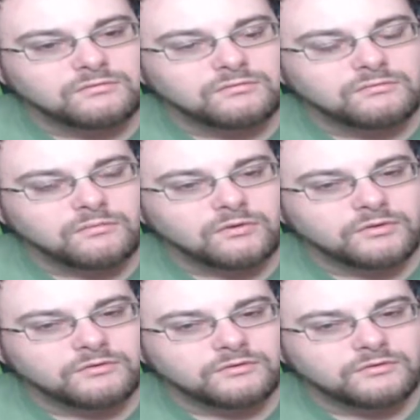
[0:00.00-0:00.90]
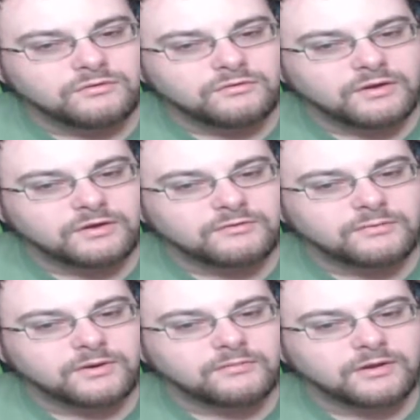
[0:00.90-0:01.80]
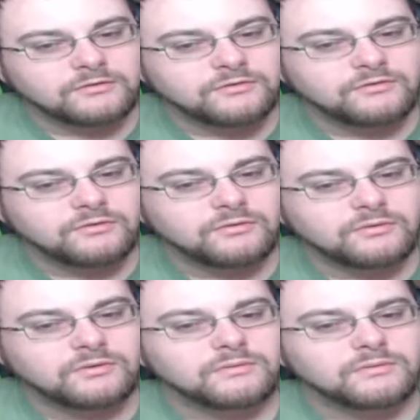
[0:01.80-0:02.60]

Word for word: more than just two fingers, but I'm not sure.